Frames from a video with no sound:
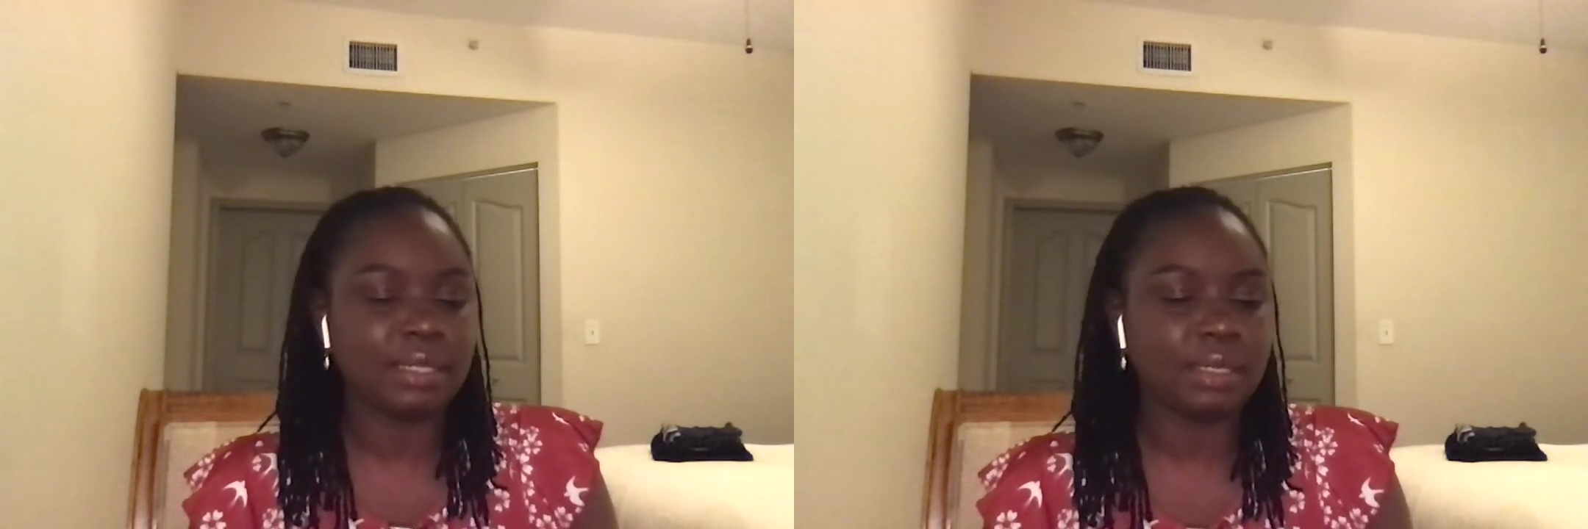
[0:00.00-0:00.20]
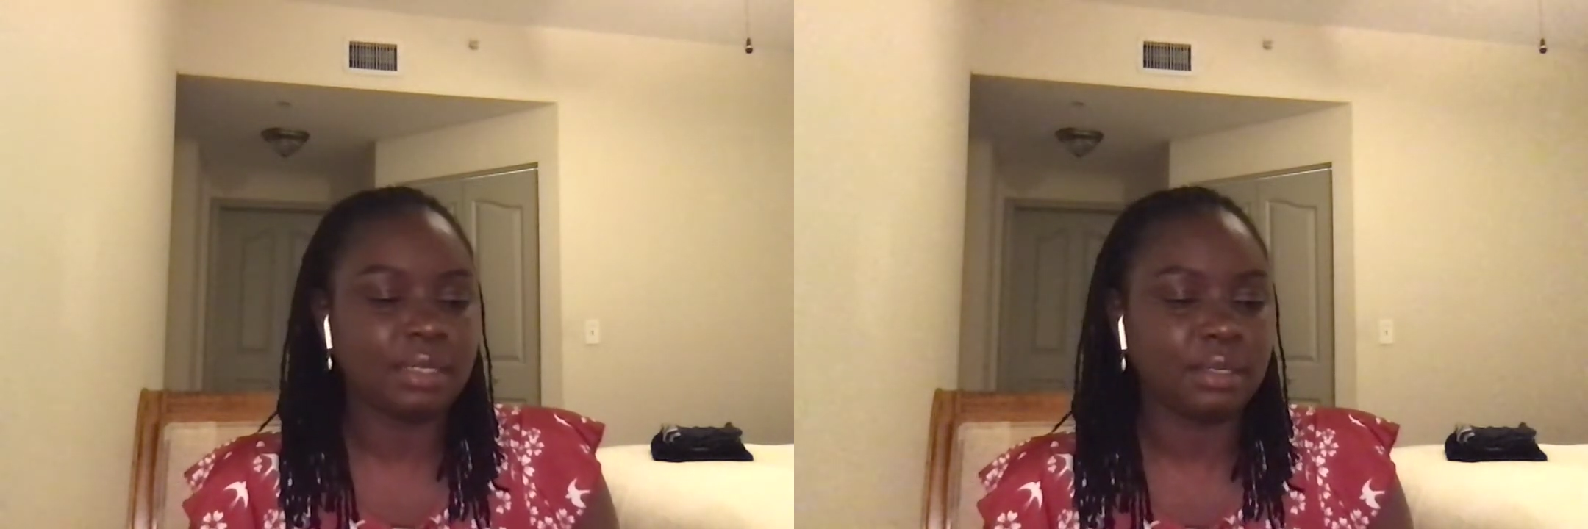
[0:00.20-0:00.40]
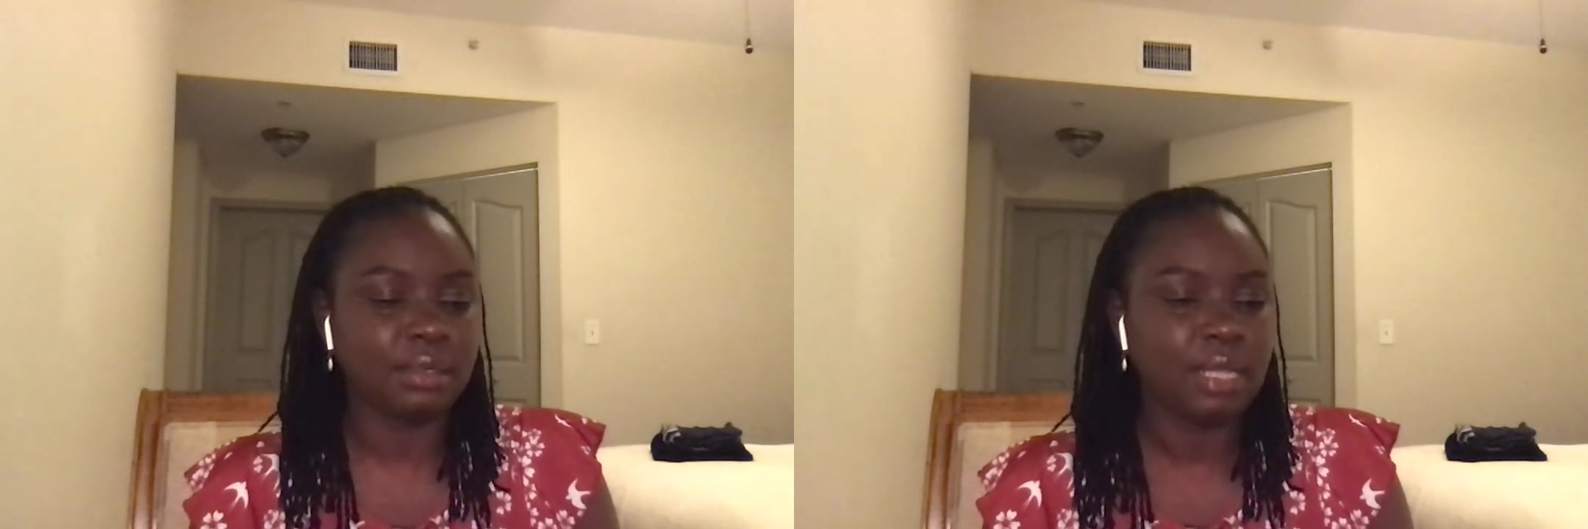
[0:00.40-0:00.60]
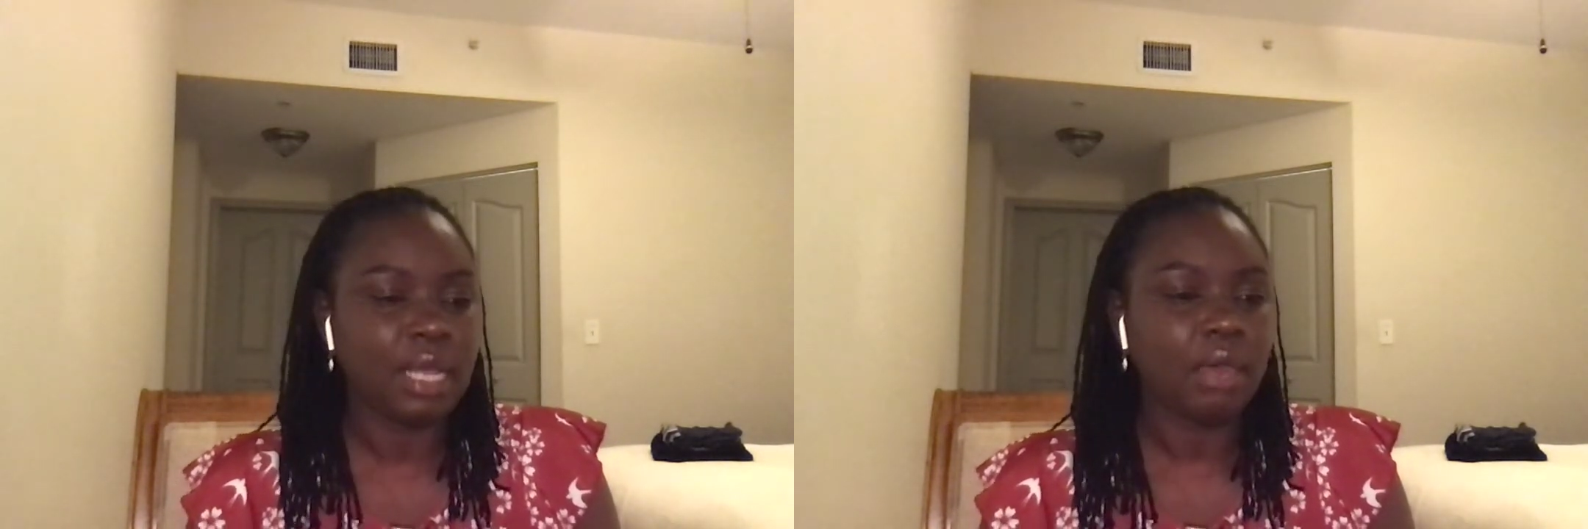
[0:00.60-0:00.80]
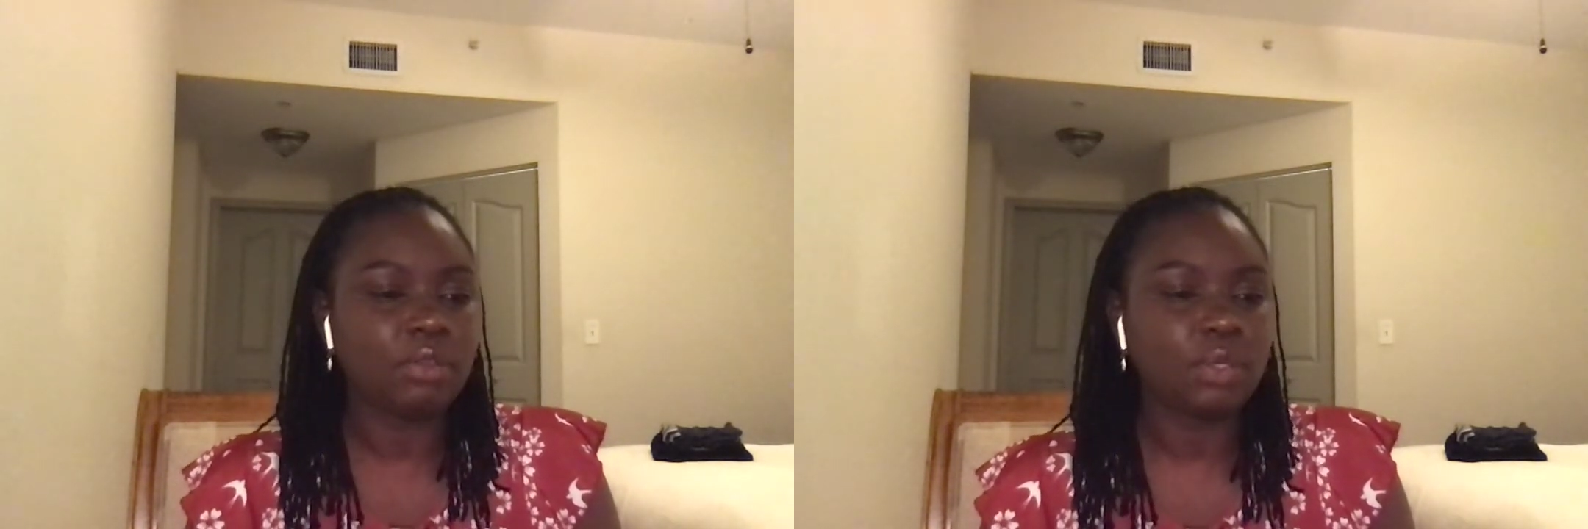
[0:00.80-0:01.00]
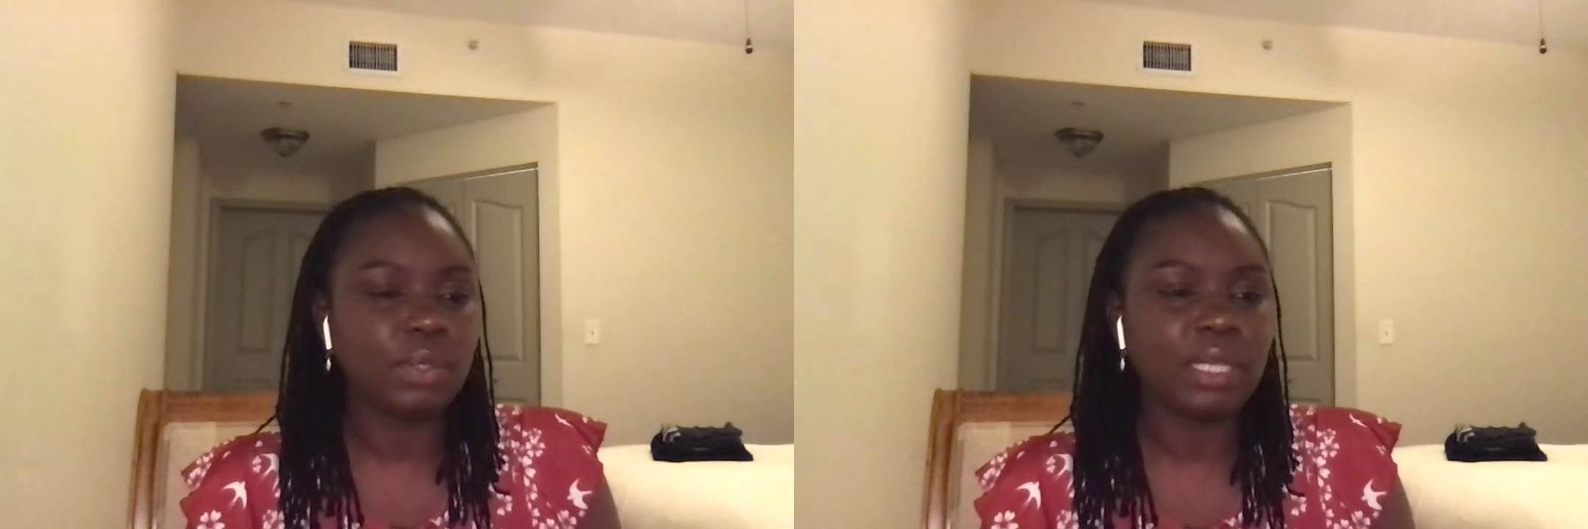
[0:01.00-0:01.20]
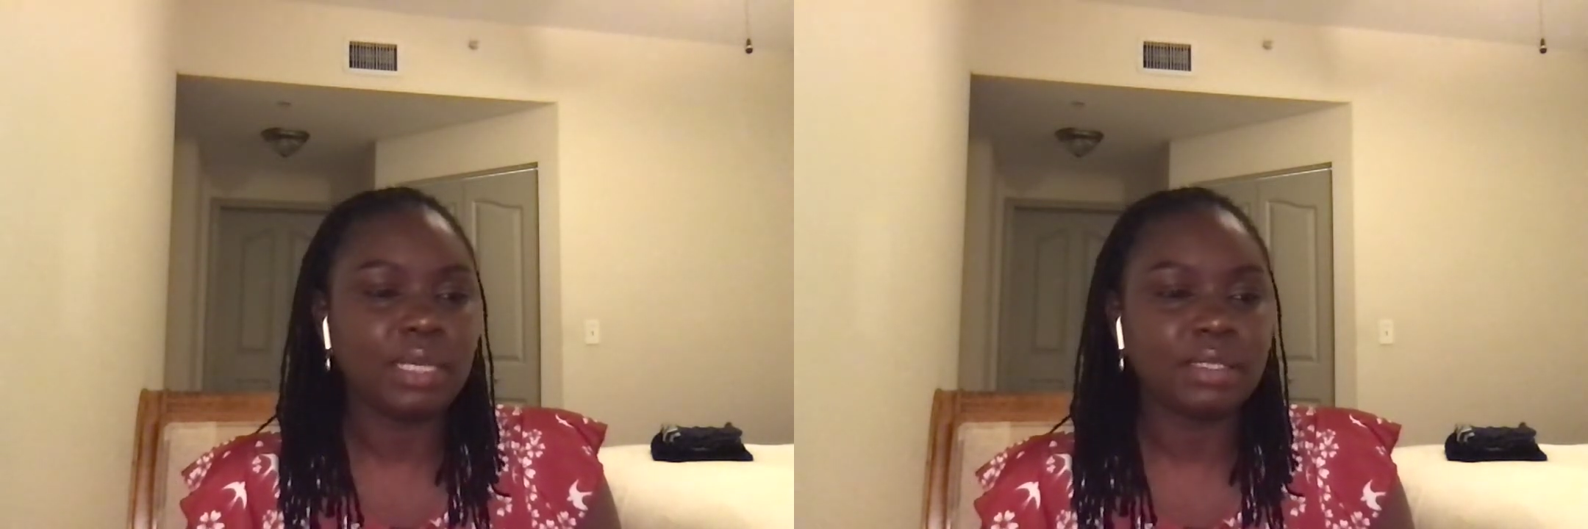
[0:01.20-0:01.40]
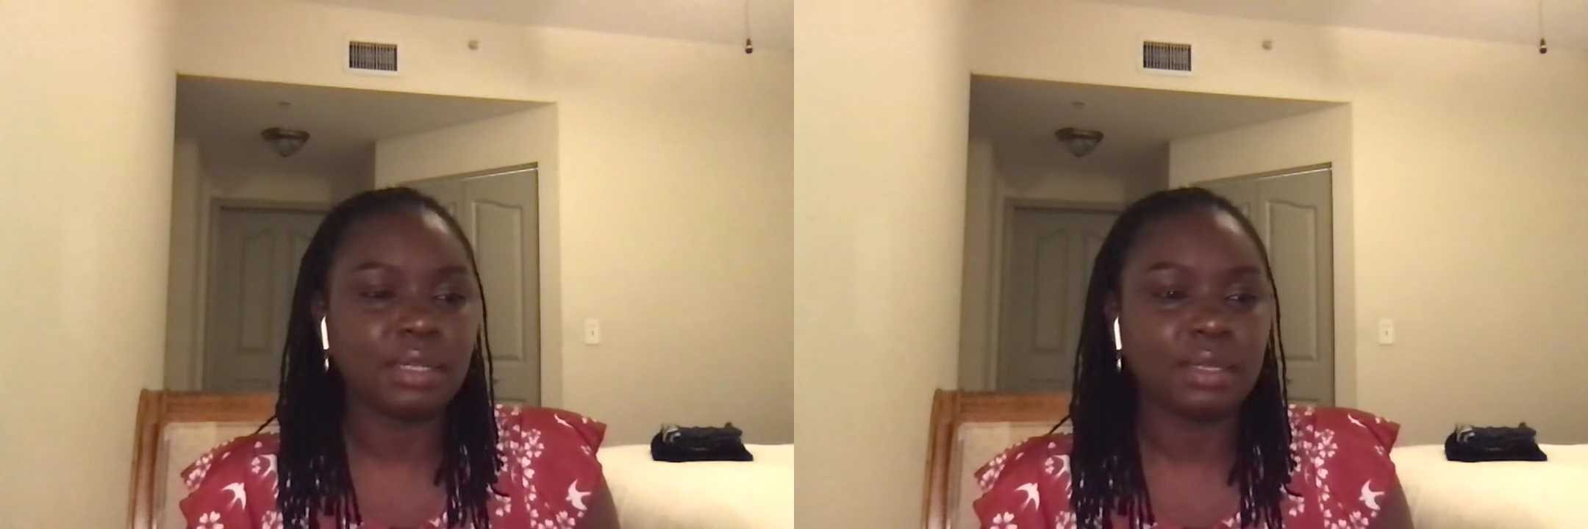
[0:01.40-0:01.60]
and I was looking
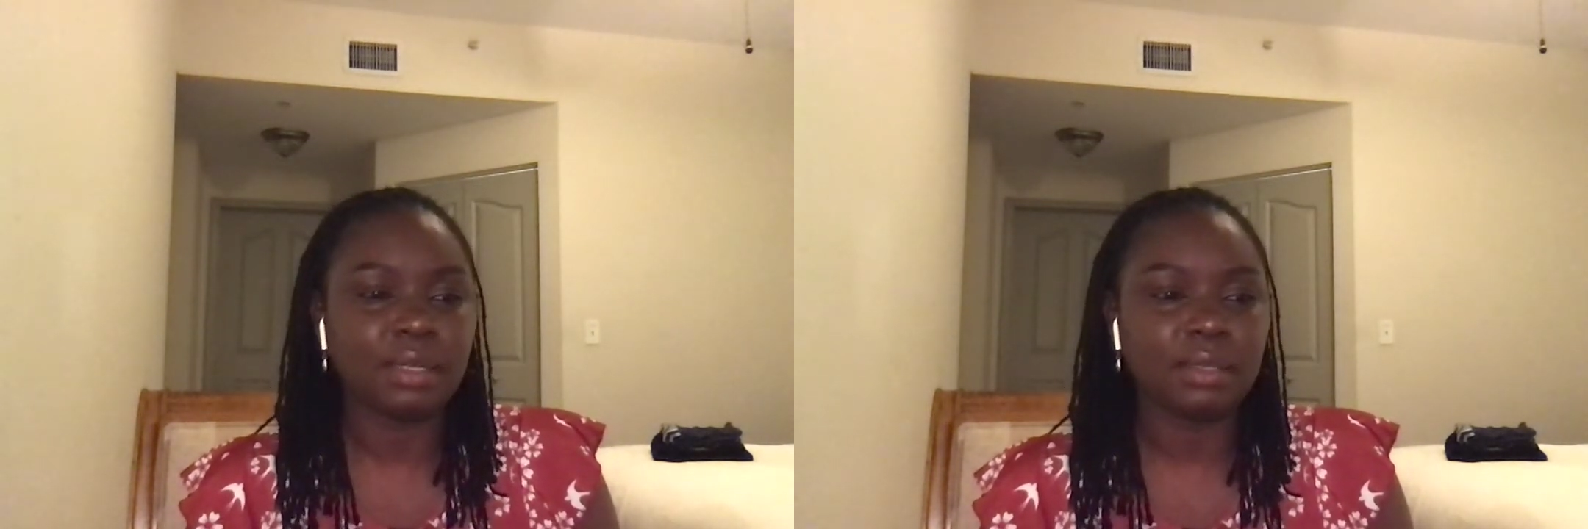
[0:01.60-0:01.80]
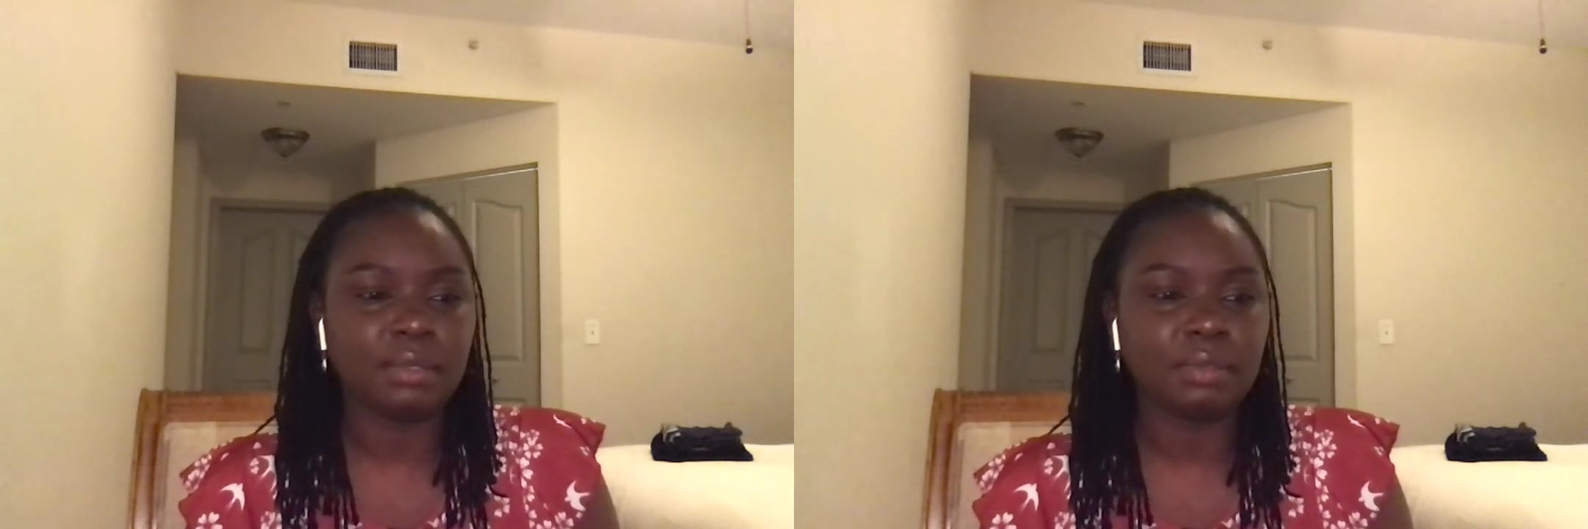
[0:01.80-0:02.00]
at a